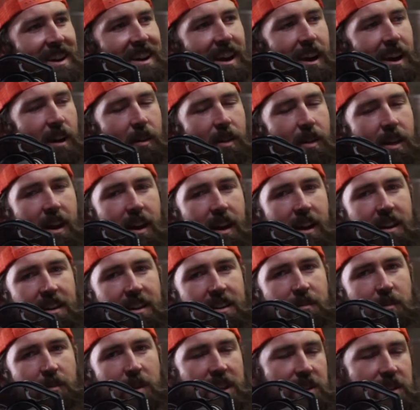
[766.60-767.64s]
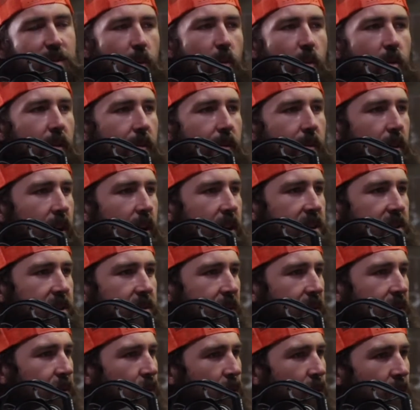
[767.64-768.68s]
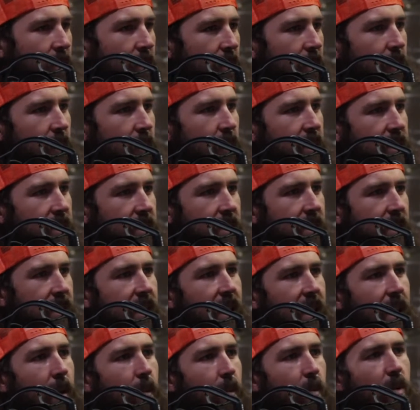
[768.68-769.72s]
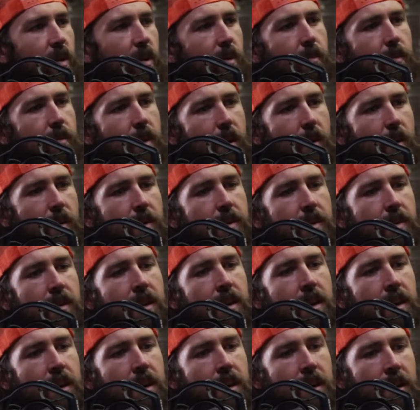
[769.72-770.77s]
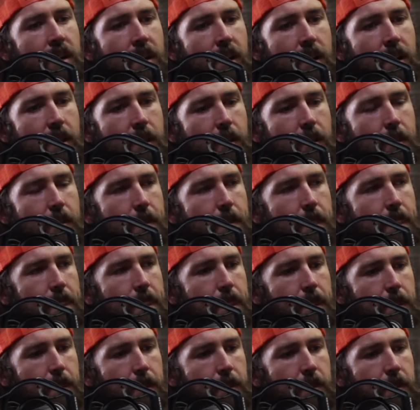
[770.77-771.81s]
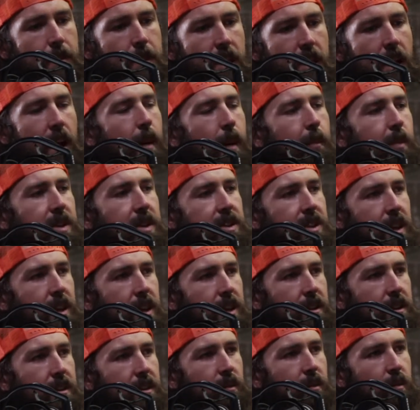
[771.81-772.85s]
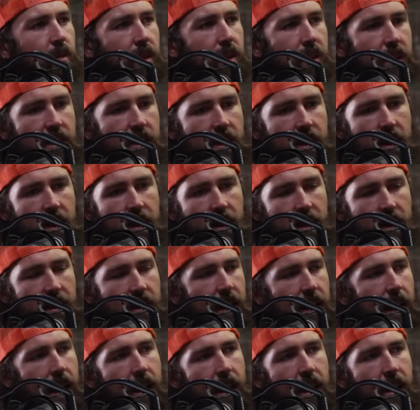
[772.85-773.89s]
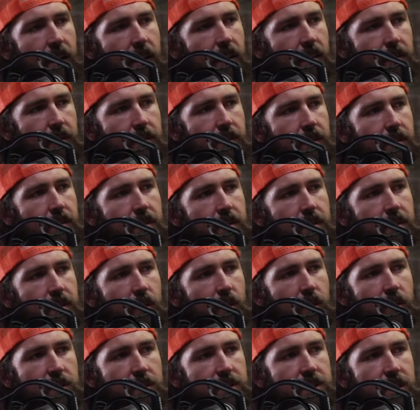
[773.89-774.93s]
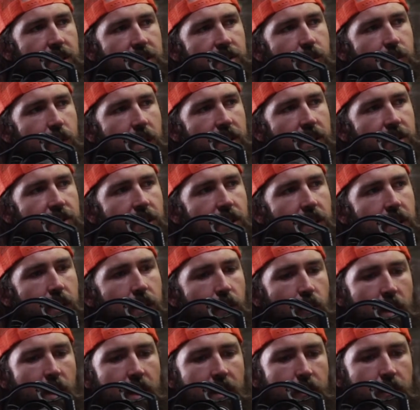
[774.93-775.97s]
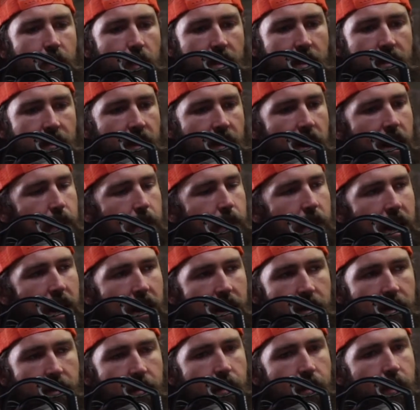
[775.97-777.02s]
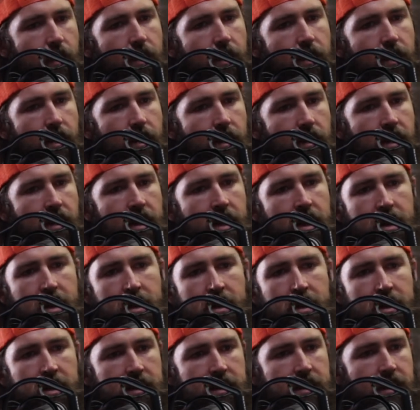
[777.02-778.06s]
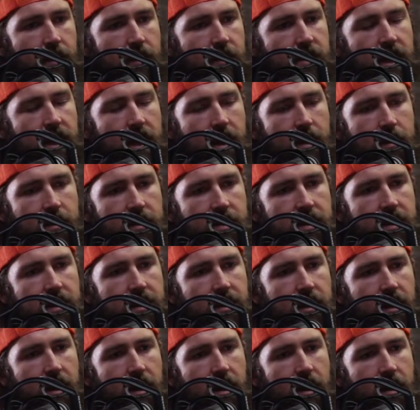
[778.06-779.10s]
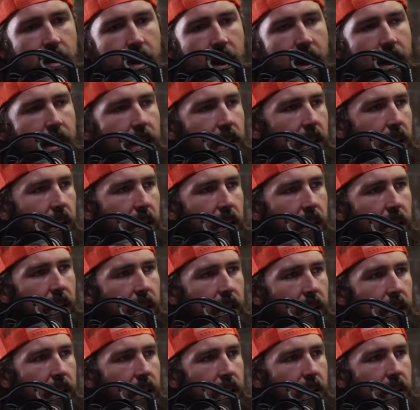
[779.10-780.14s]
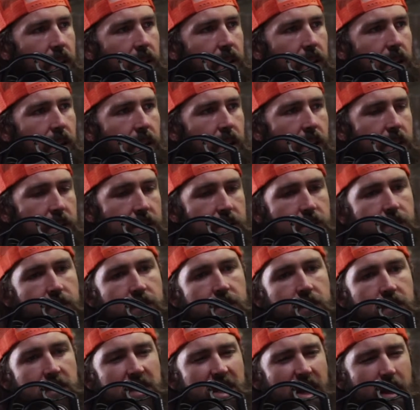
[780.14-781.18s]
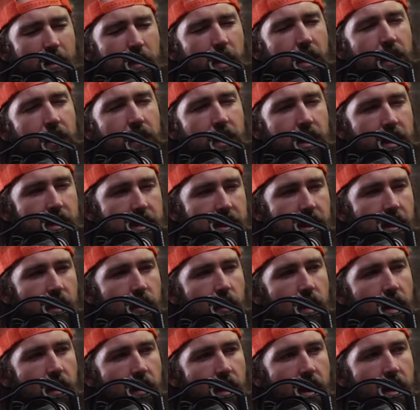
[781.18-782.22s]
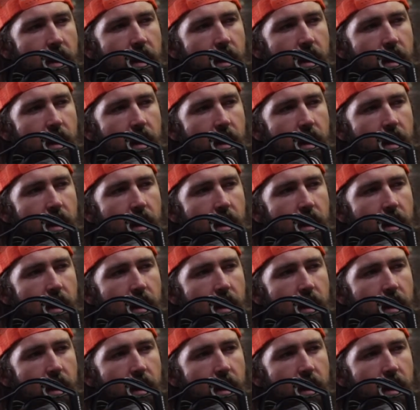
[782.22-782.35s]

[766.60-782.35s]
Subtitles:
How that, because we weren't friends before, there wasn't, and we're both the opposite. We're the yin and yang of the whole situation, and we flop back and forth, and sometimes, I yang and he yins. Typically it's the other way around.